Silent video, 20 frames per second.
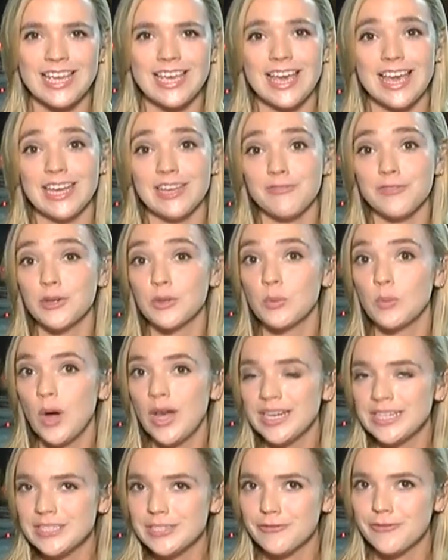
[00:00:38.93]
And if you're
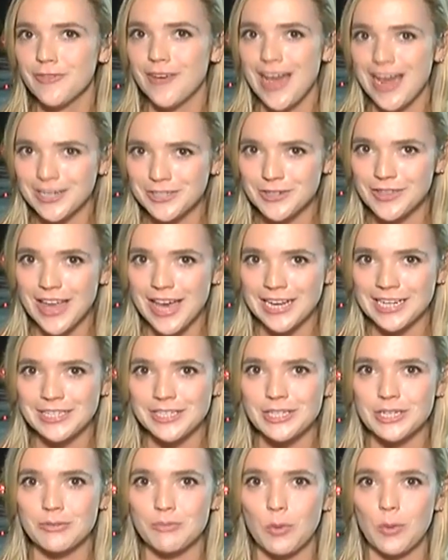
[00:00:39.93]
wanting to factor that
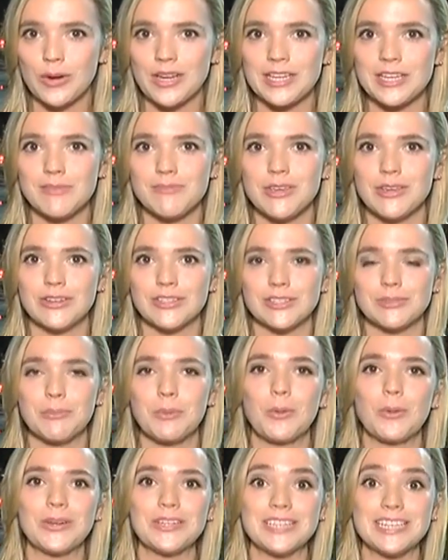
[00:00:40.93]
into your morning commute, it's
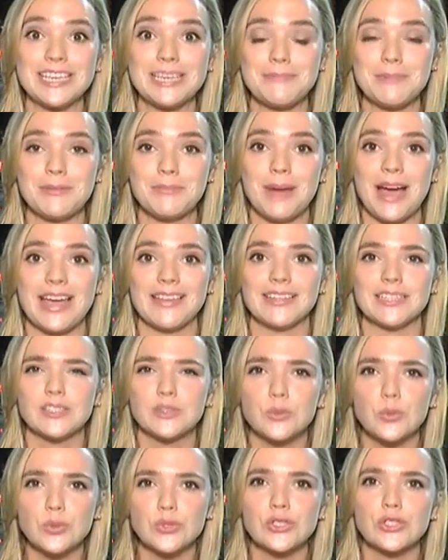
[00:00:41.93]
important to keep in mind that
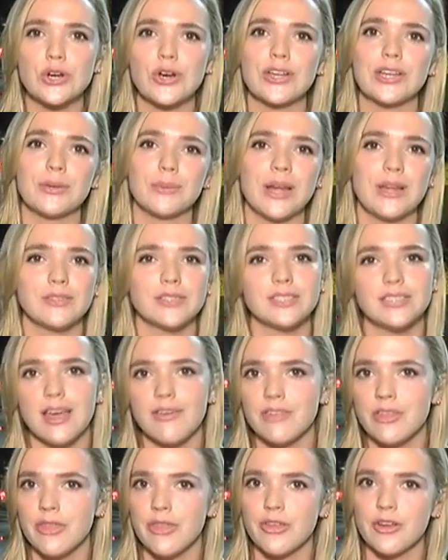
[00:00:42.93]
school's starting around
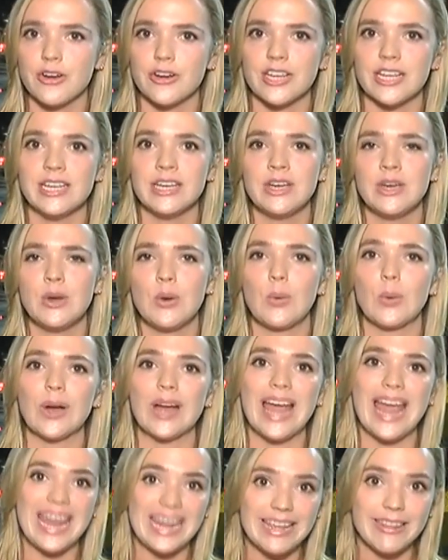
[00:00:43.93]
7:30 or
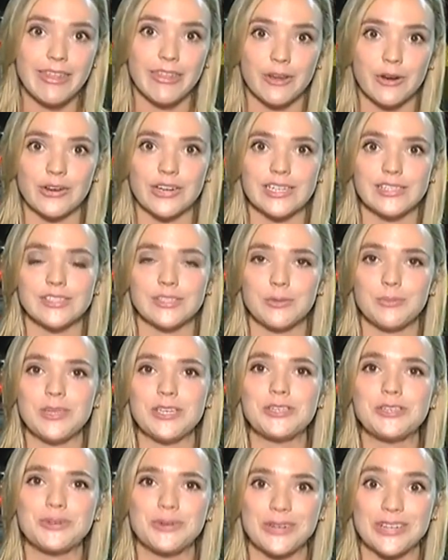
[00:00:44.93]
8:30, so be
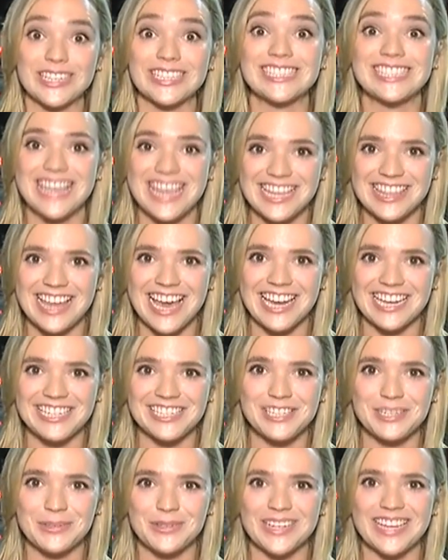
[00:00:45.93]
sure to take that
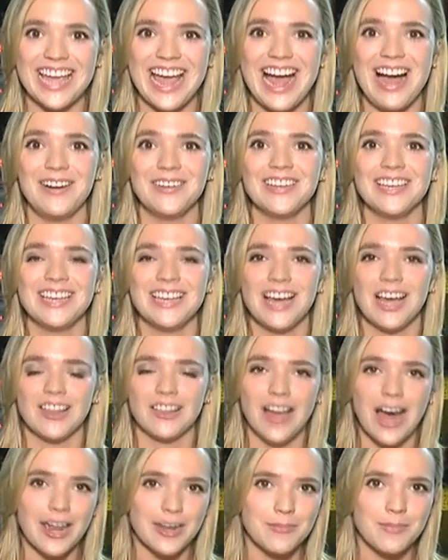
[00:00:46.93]
into account. A
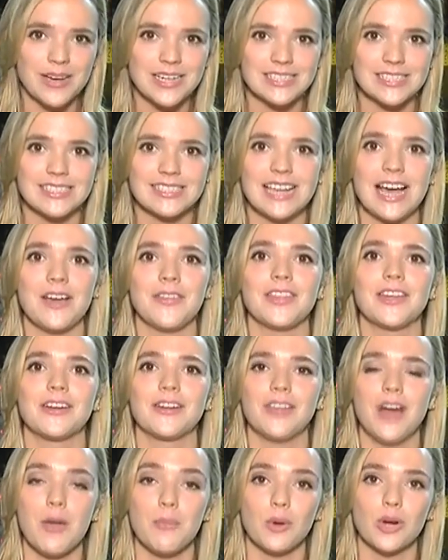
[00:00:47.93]
lot of buses out there, a
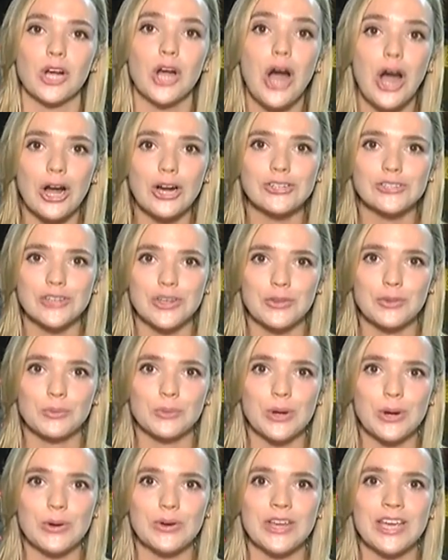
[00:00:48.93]
lot more cars on the
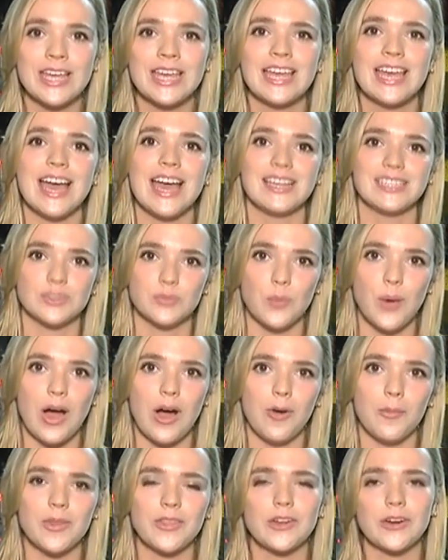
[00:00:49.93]
road as
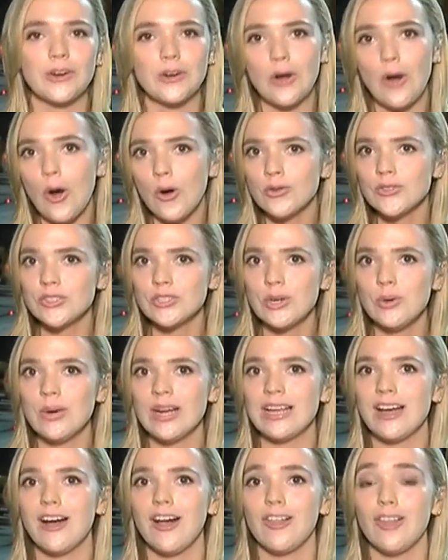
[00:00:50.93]
well. But there are also
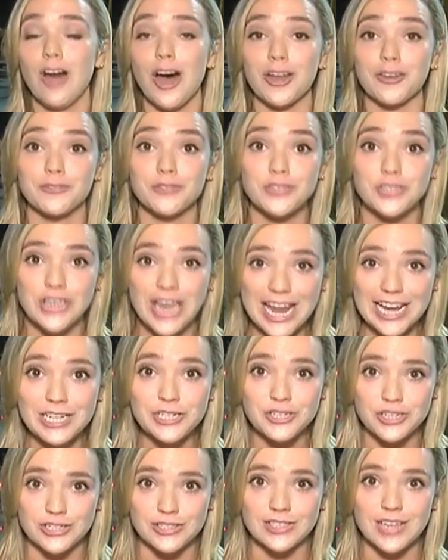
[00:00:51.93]
a lot of
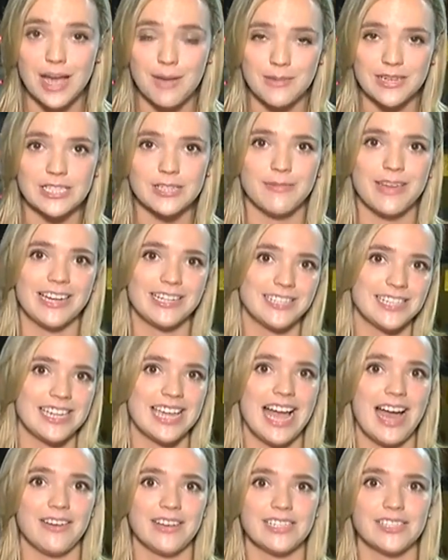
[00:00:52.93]
changes coming to Manatee
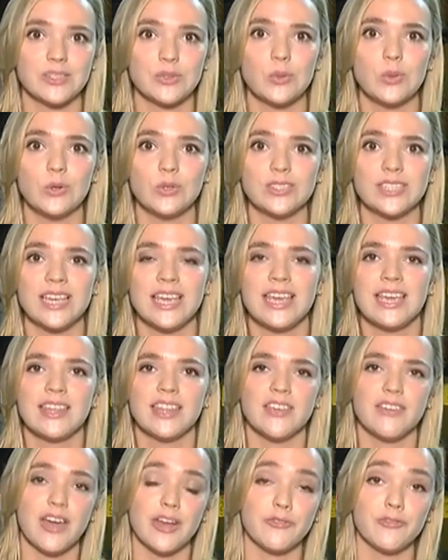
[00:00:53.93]
County schools.
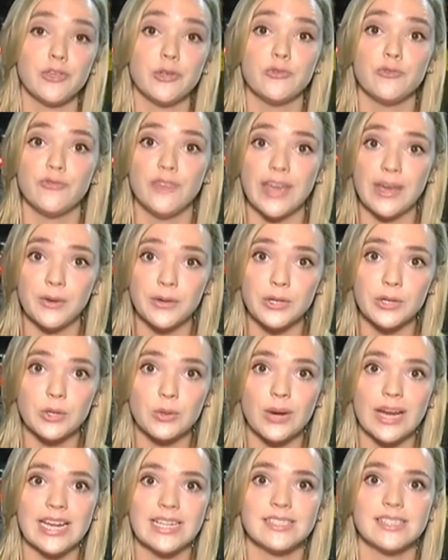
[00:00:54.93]
They've had a few failure
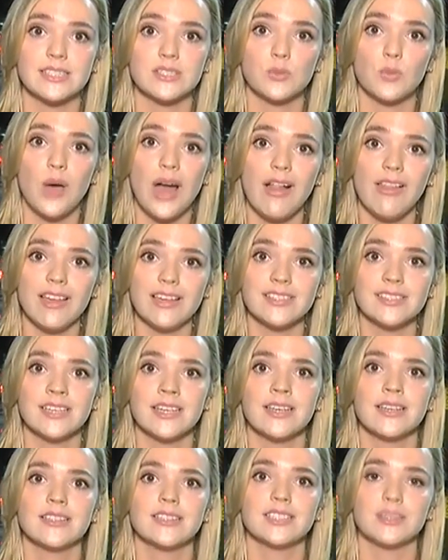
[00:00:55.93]
grades as well as
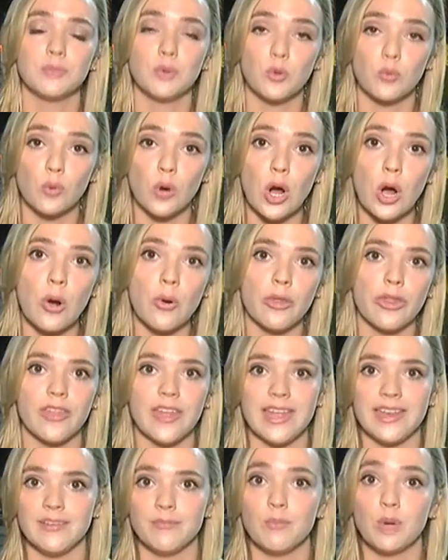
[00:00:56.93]
some growth
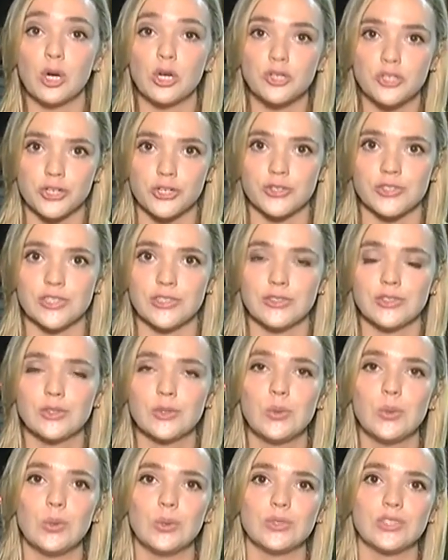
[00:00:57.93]
and mergers in
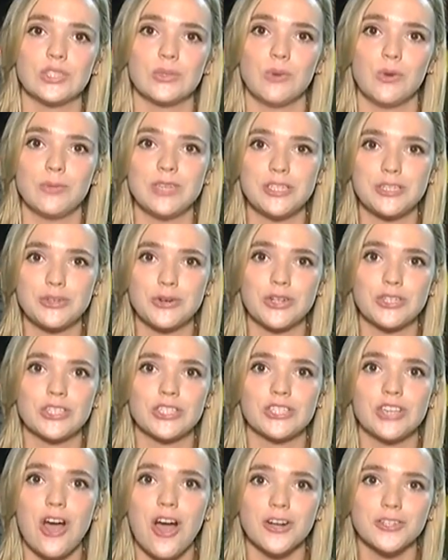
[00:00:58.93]
schools. So we'll be sure to
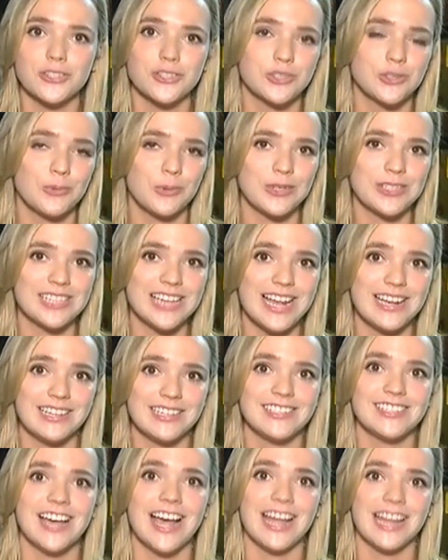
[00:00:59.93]
talk to Superintendent
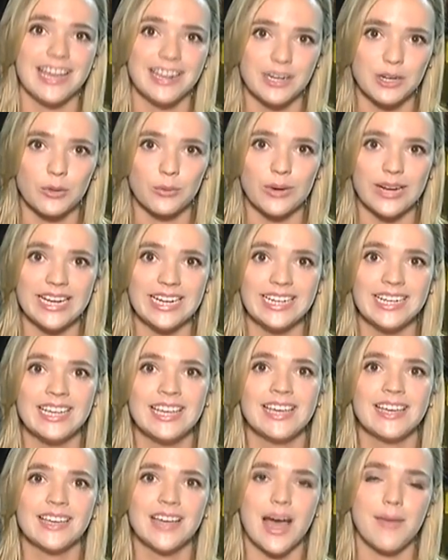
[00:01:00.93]
Diana Greene
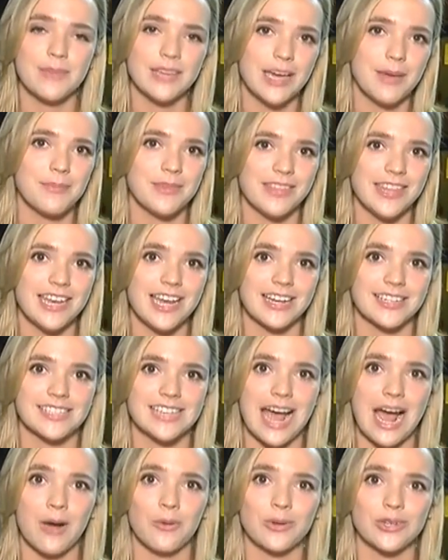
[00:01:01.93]
coming up in the next
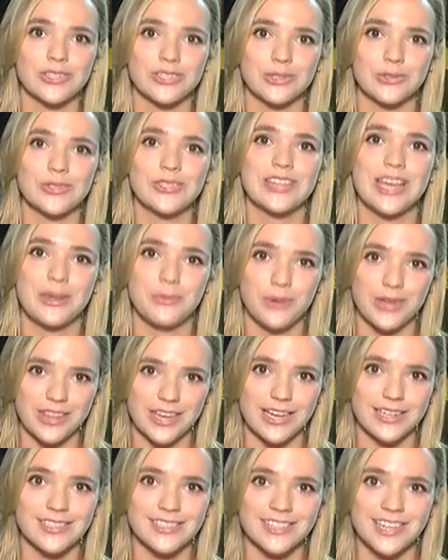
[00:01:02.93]
hour, so stay with
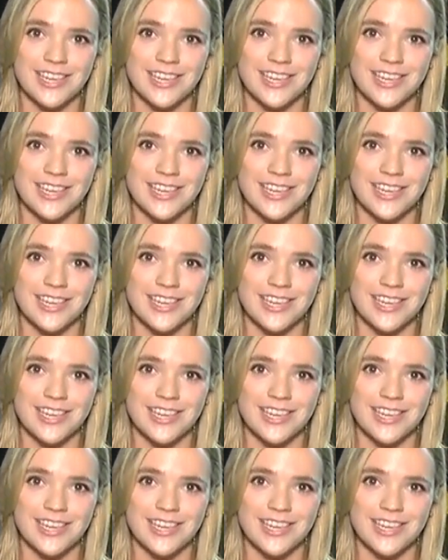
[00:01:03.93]
us.